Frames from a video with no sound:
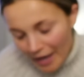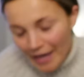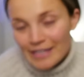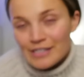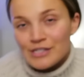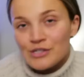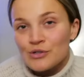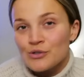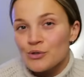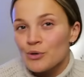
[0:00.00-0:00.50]

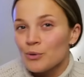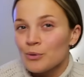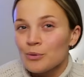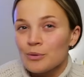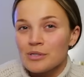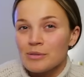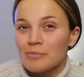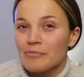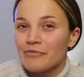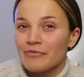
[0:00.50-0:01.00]
ASOS haul,
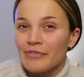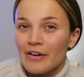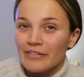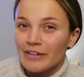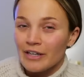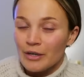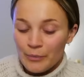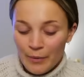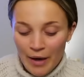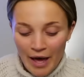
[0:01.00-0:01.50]
because I'm
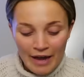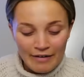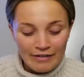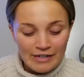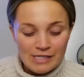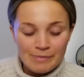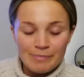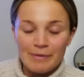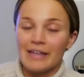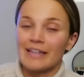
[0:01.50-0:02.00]
very aware
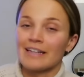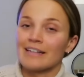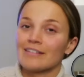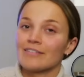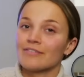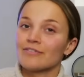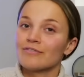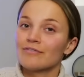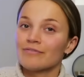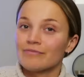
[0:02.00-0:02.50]
it's
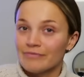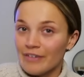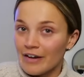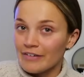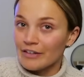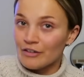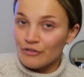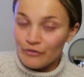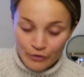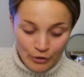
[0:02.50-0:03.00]
been
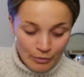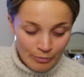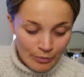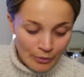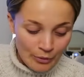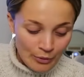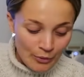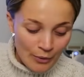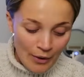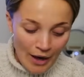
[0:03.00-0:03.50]
very
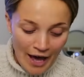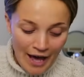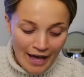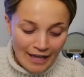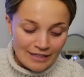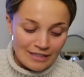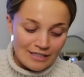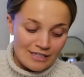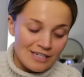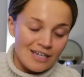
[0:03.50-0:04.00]
football
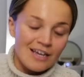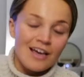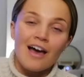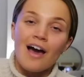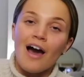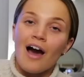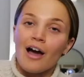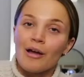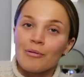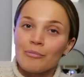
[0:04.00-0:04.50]
and
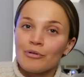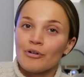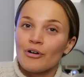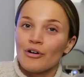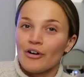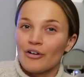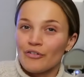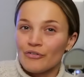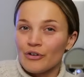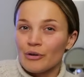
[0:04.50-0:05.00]

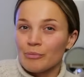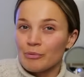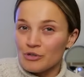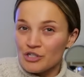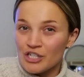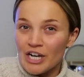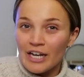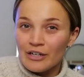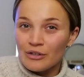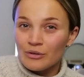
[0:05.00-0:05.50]
not a football
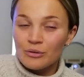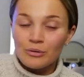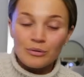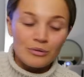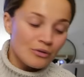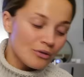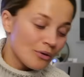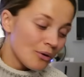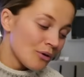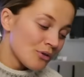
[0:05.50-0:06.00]
channel,
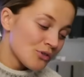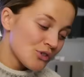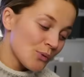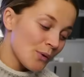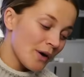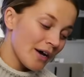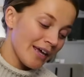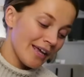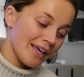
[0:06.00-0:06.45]
nor do I